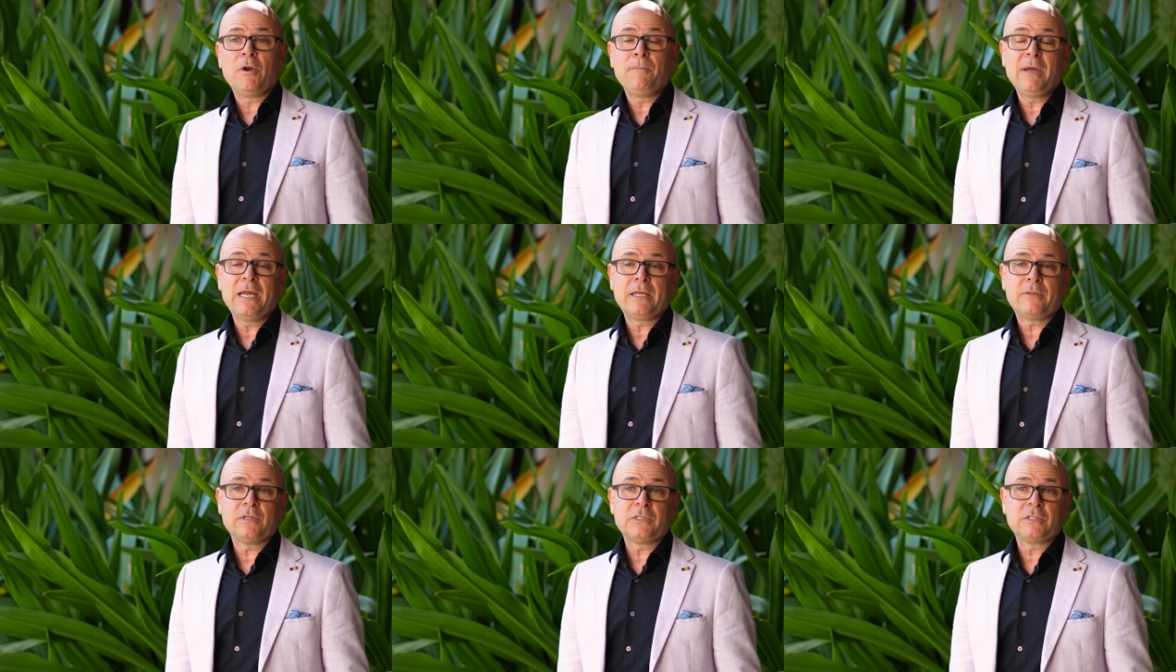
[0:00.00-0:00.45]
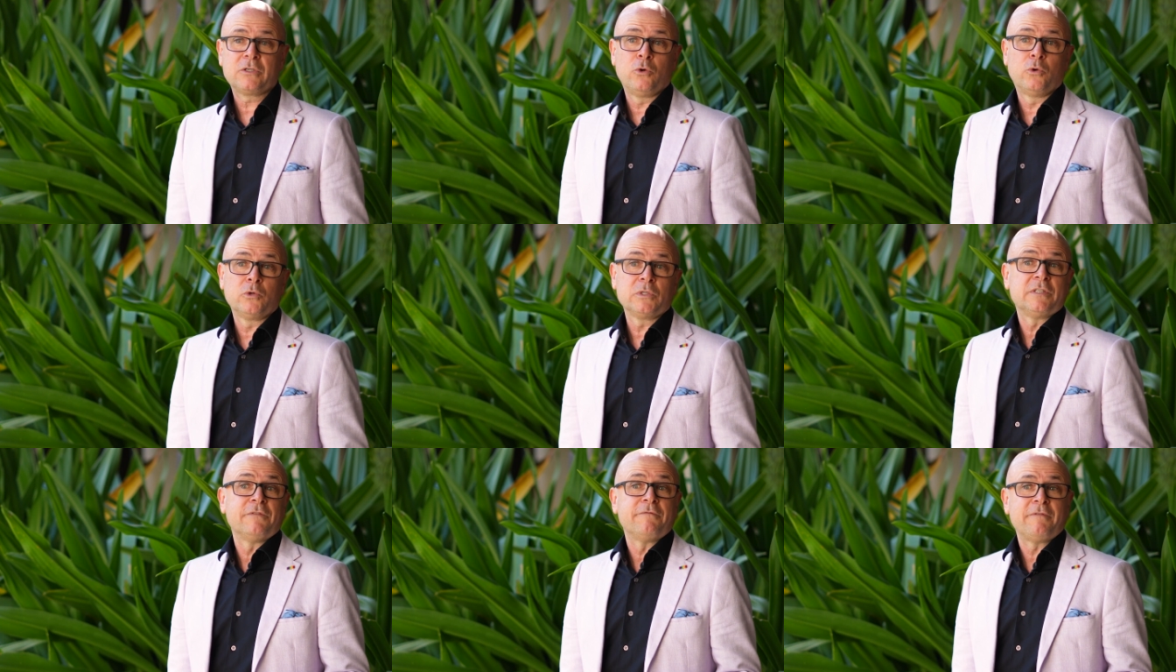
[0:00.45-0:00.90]
make this
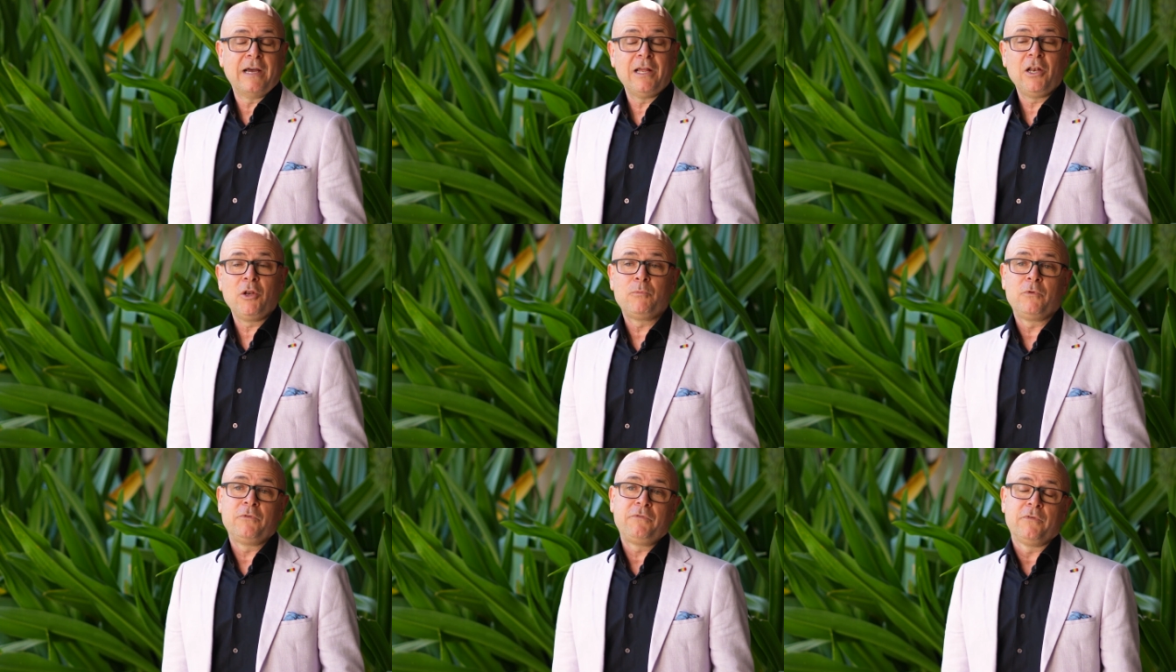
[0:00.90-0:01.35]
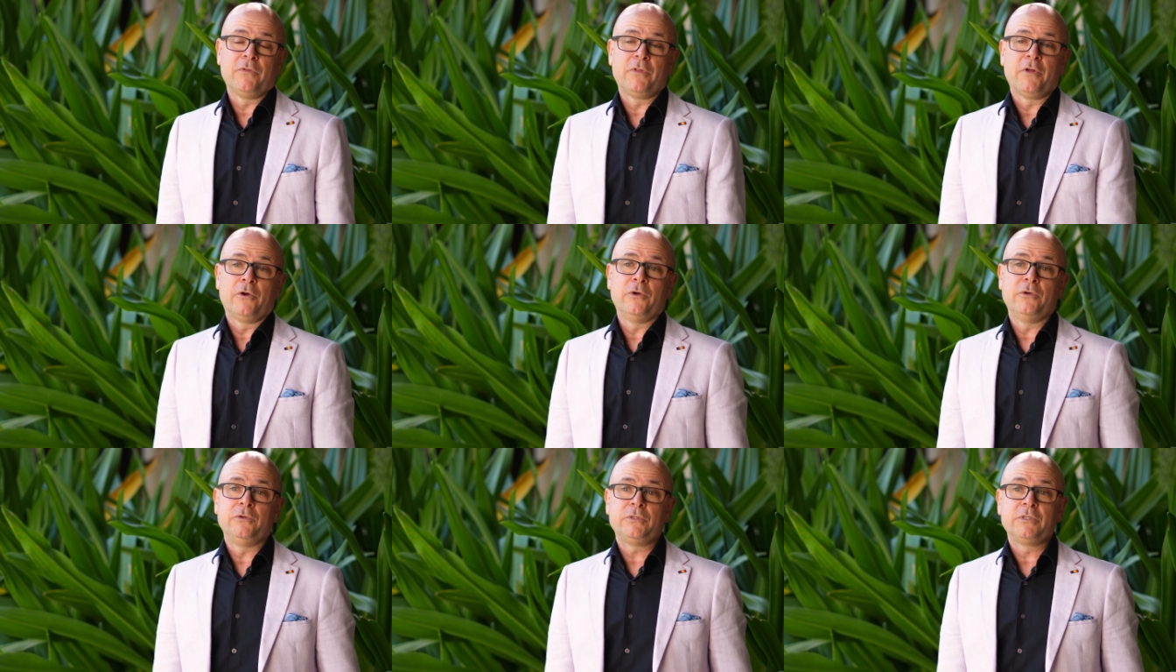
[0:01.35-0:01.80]
course available for
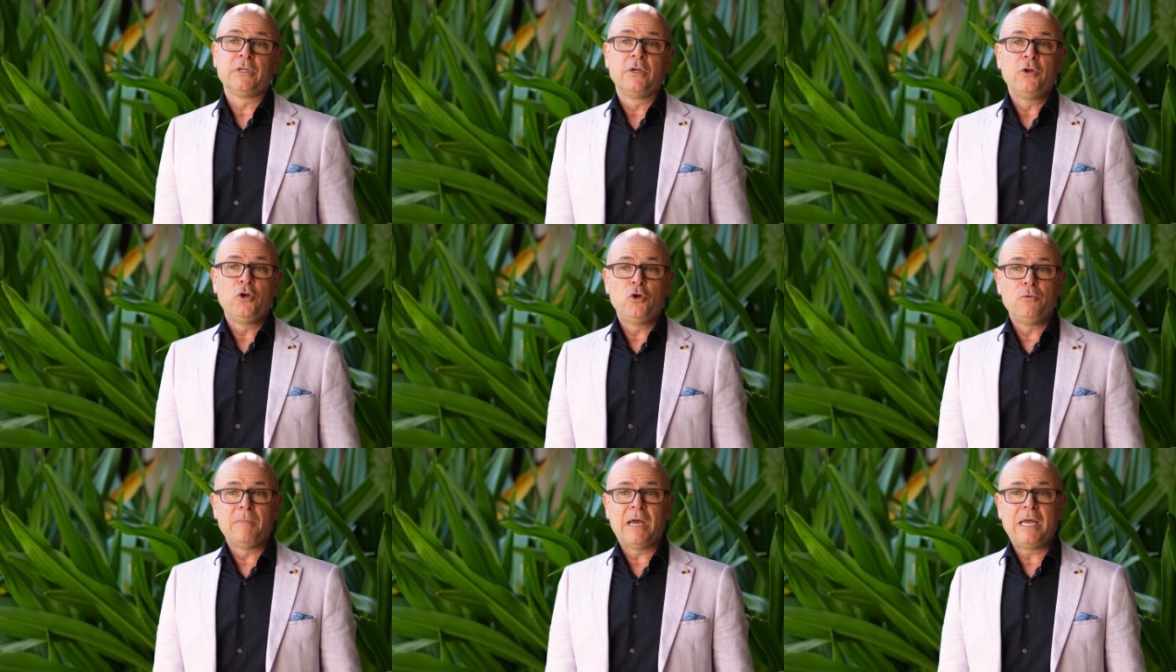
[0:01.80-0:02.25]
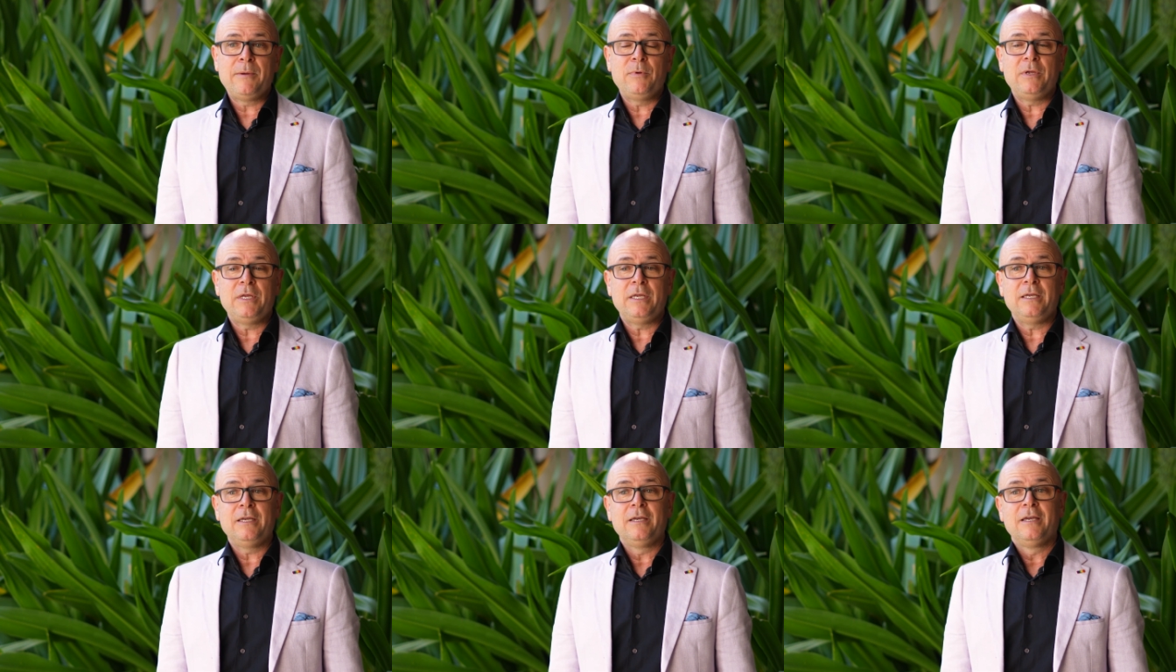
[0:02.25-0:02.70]
those who
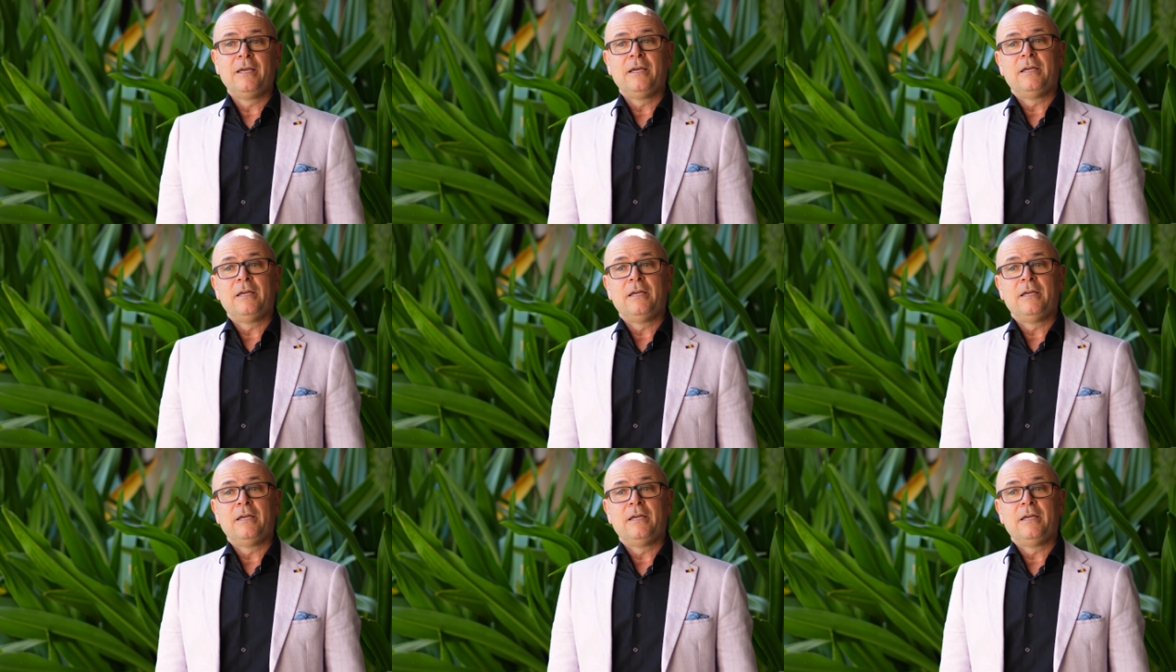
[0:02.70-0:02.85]
maybe